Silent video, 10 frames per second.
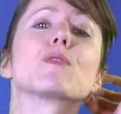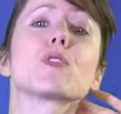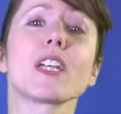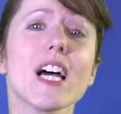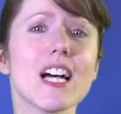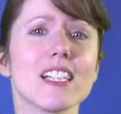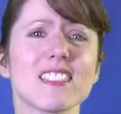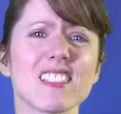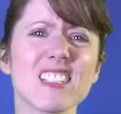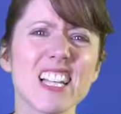So yeah,
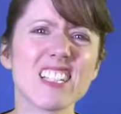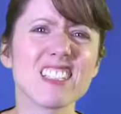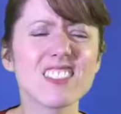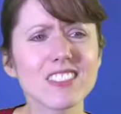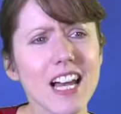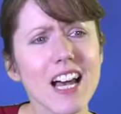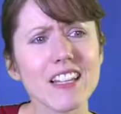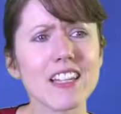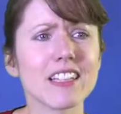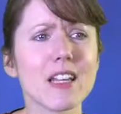it's like a little
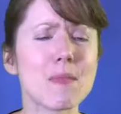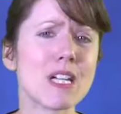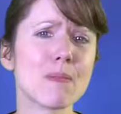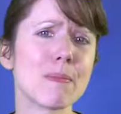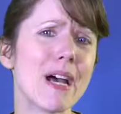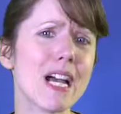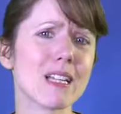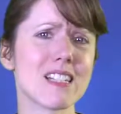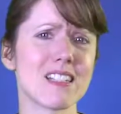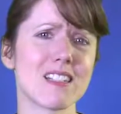sad that they might not be
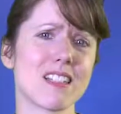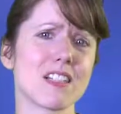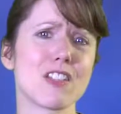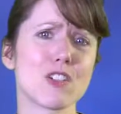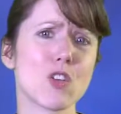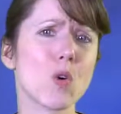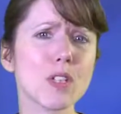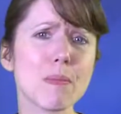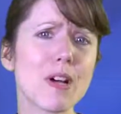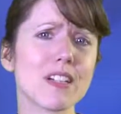back because they're
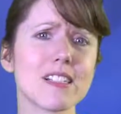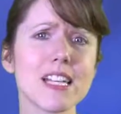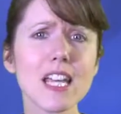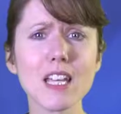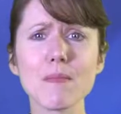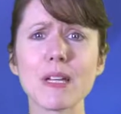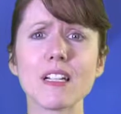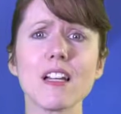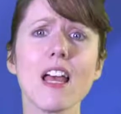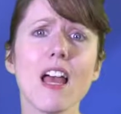totally part of the team,
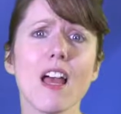and